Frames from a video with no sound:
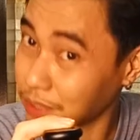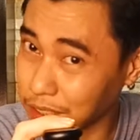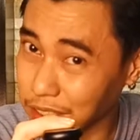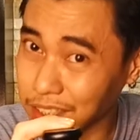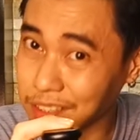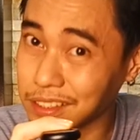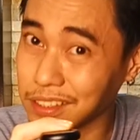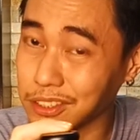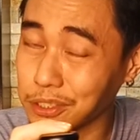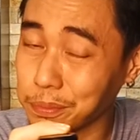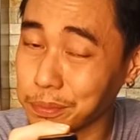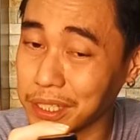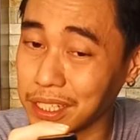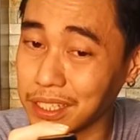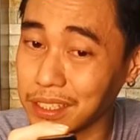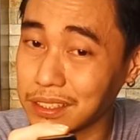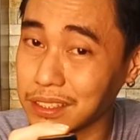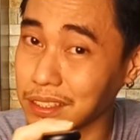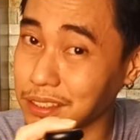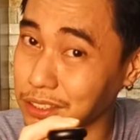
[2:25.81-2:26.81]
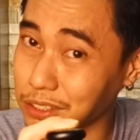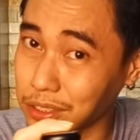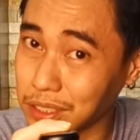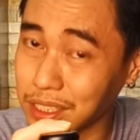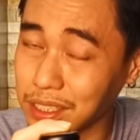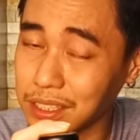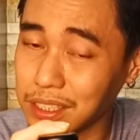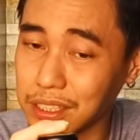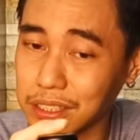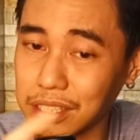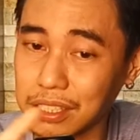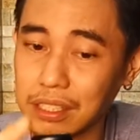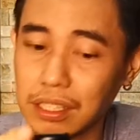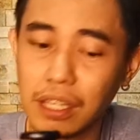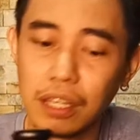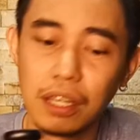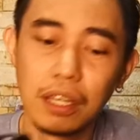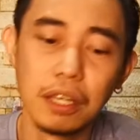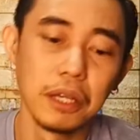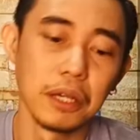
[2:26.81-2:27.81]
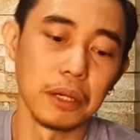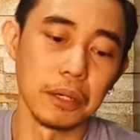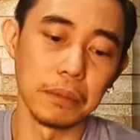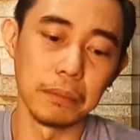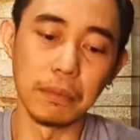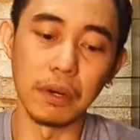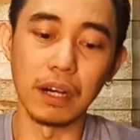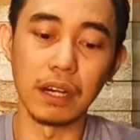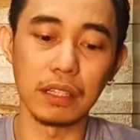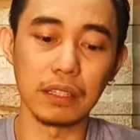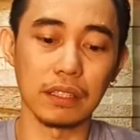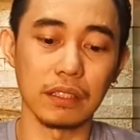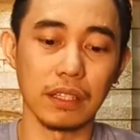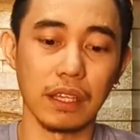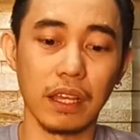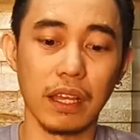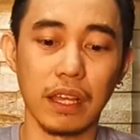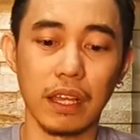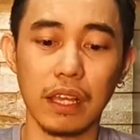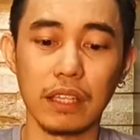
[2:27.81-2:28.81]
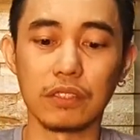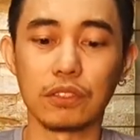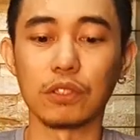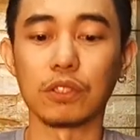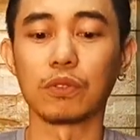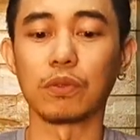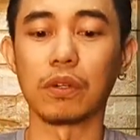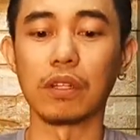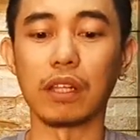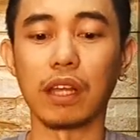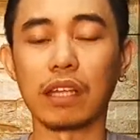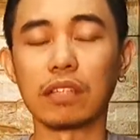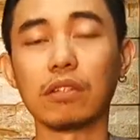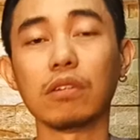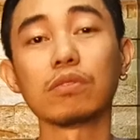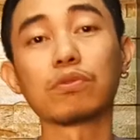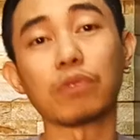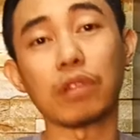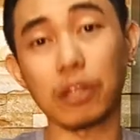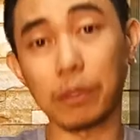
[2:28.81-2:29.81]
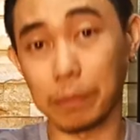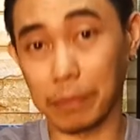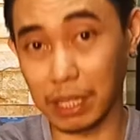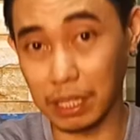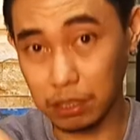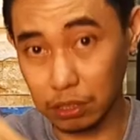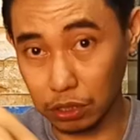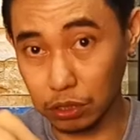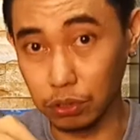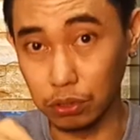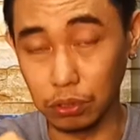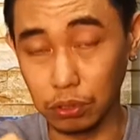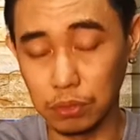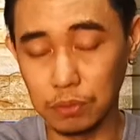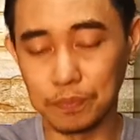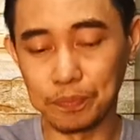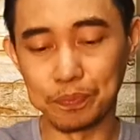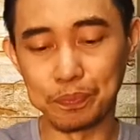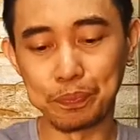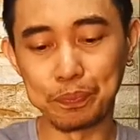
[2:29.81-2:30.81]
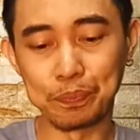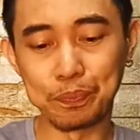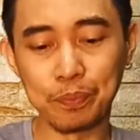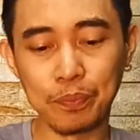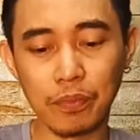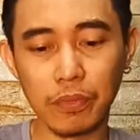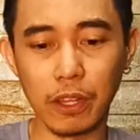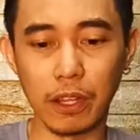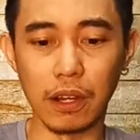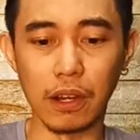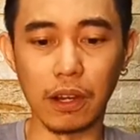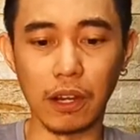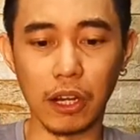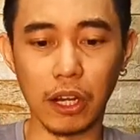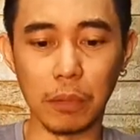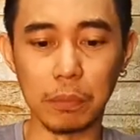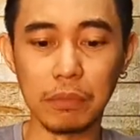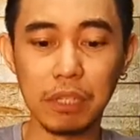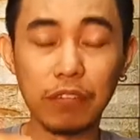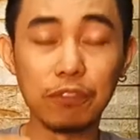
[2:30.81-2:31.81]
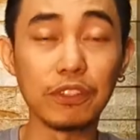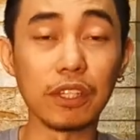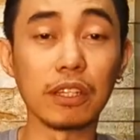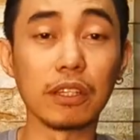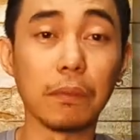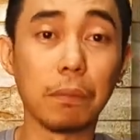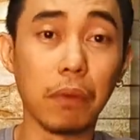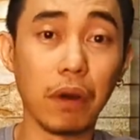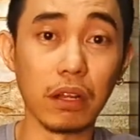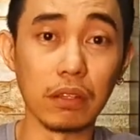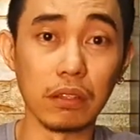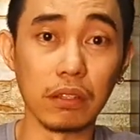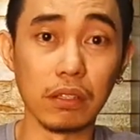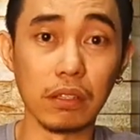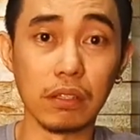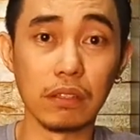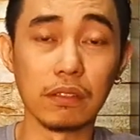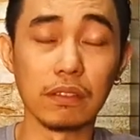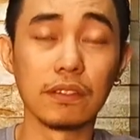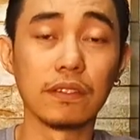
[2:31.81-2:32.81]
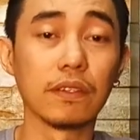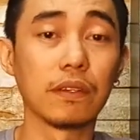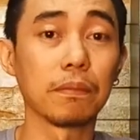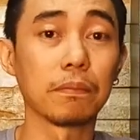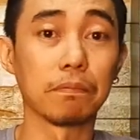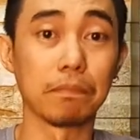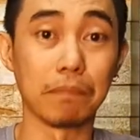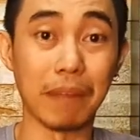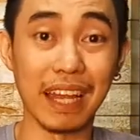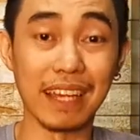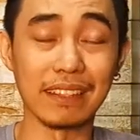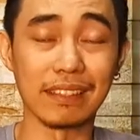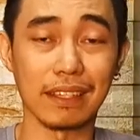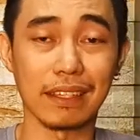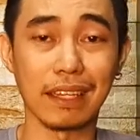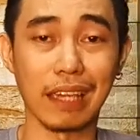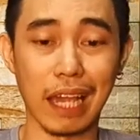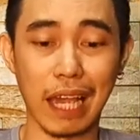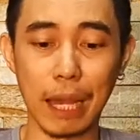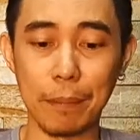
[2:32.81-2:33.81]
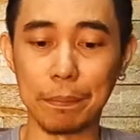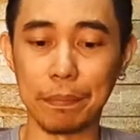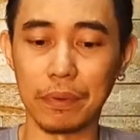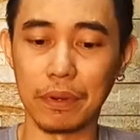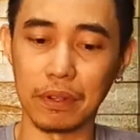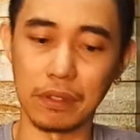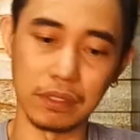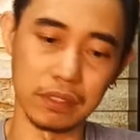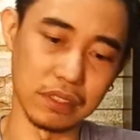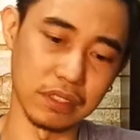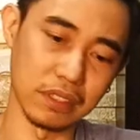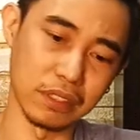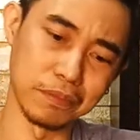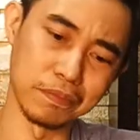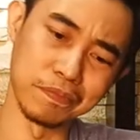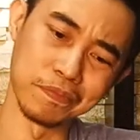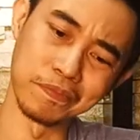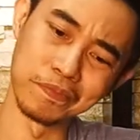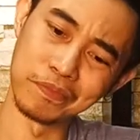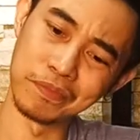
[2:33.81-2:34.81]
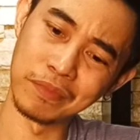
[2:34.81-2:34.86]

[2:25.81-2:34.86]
clicks into place as you can hear it. But as usual, I don't recommend you um, lifting the bottle by the cap. Um,